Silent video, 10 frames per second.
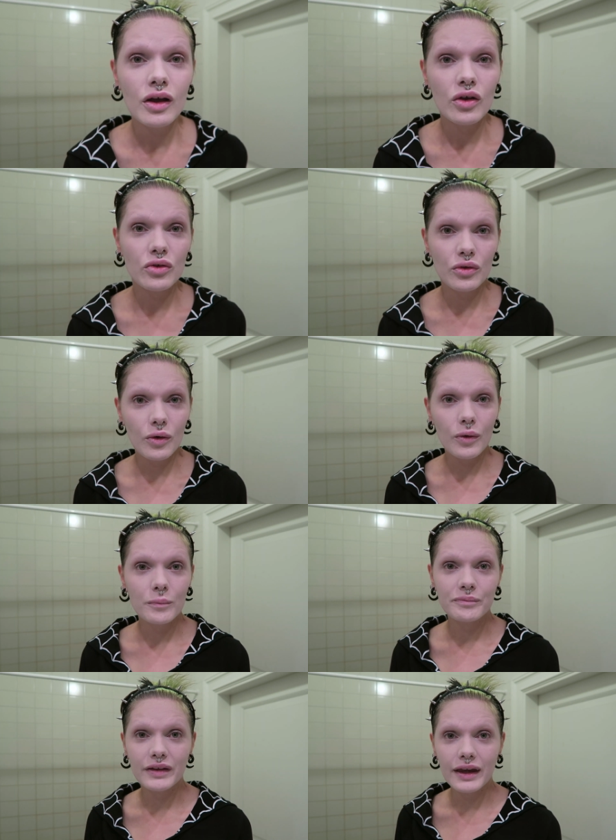
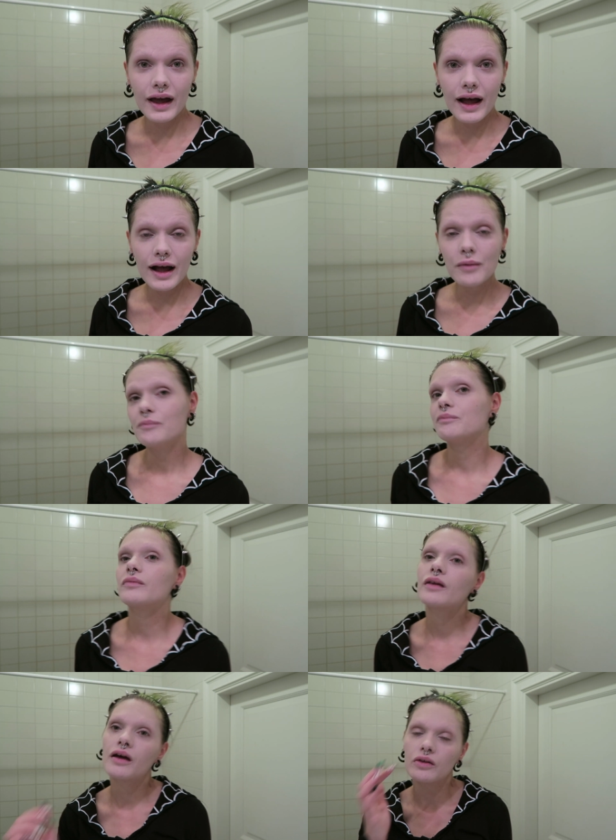So yeah,
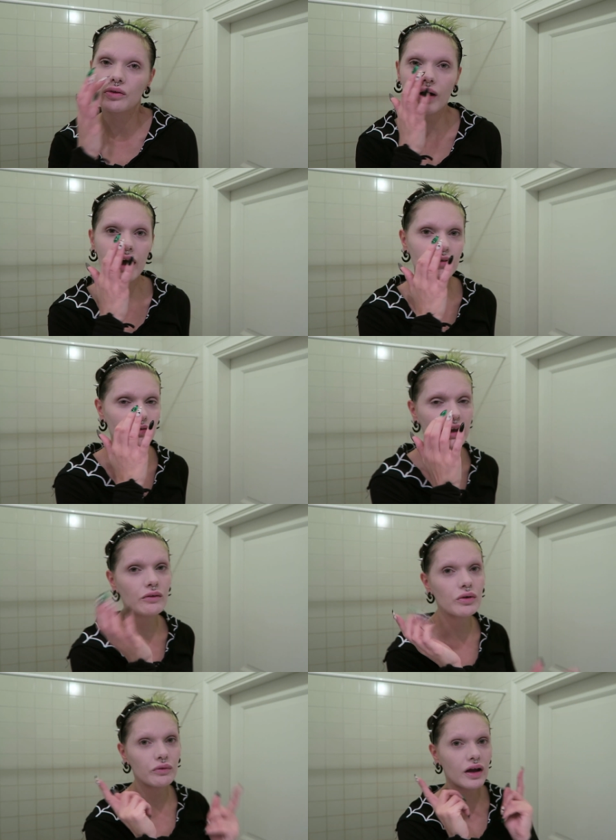so I think
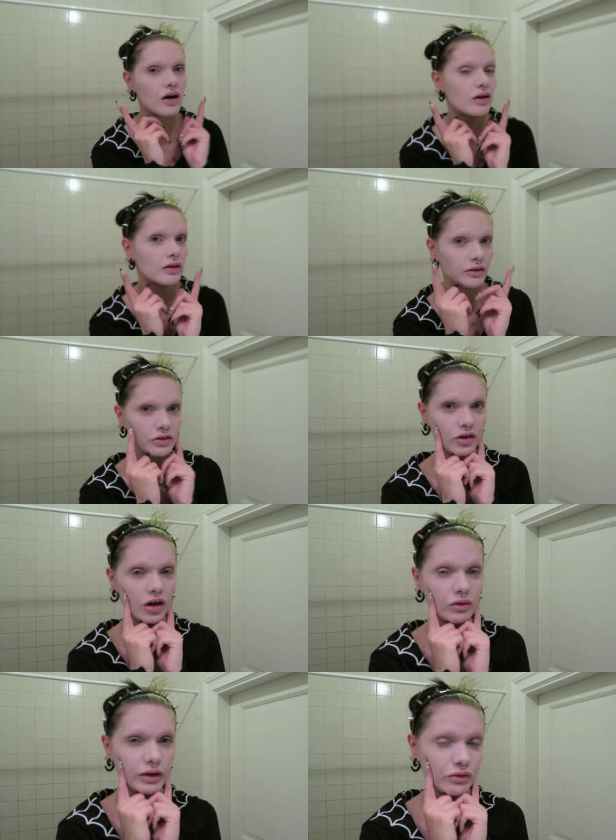what we are gonna
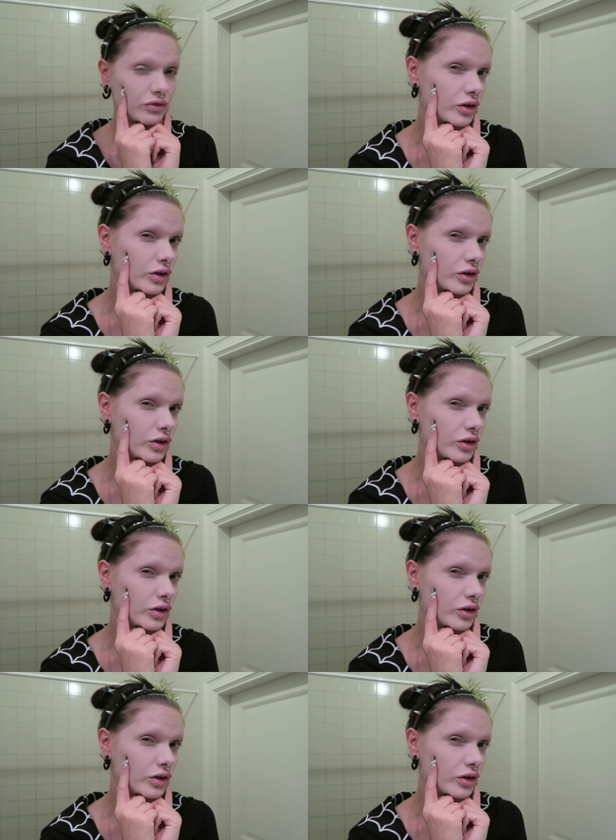start with